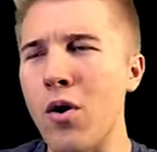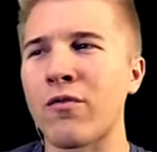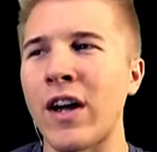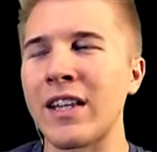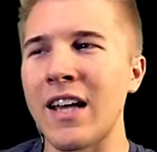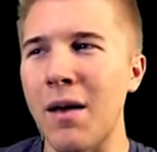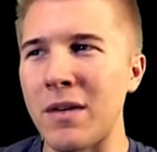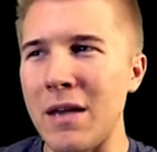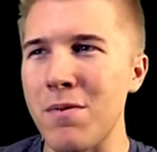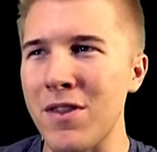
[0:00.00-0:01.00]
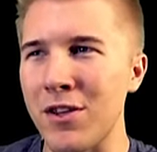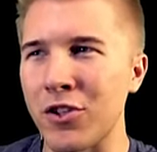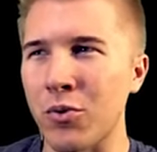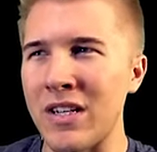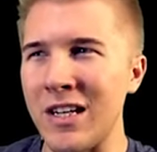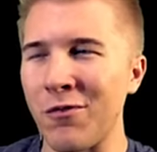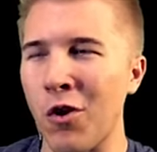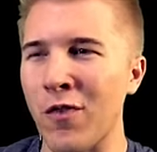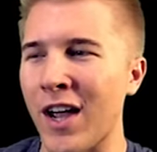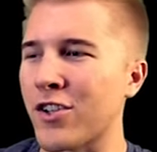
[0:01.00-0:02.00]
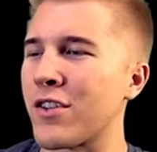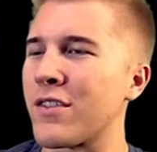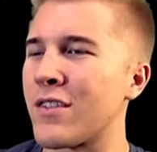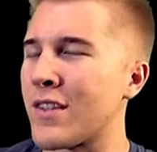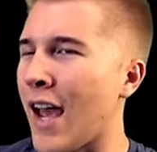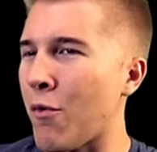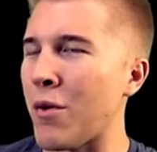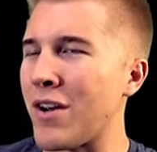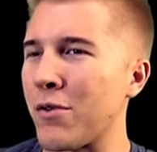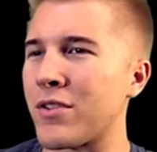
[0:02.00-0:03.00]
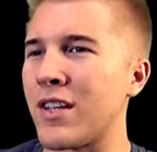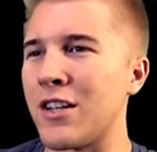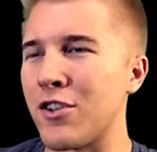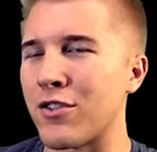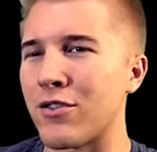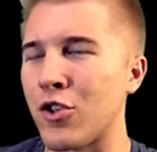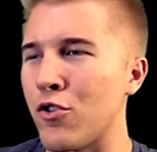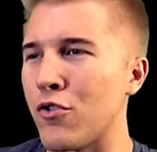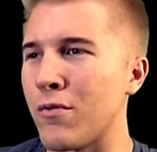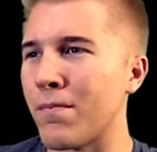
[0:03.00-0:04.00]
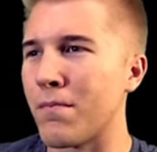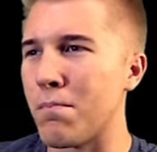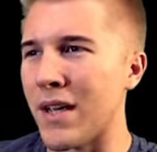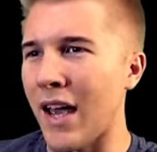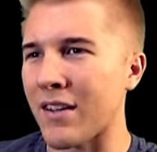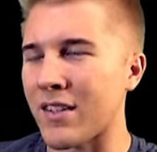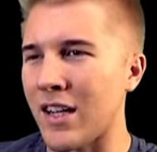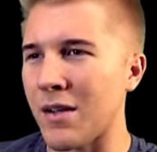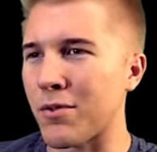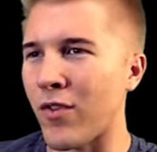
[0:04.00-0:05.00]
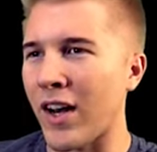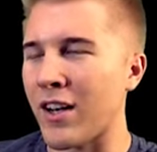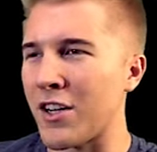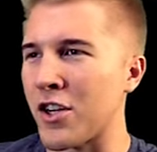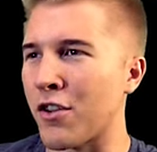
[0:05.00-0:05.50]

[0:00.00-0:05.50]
Oh, and finally, I'm keeping these three default factions, that way we don't see just two big-ass teams fighting each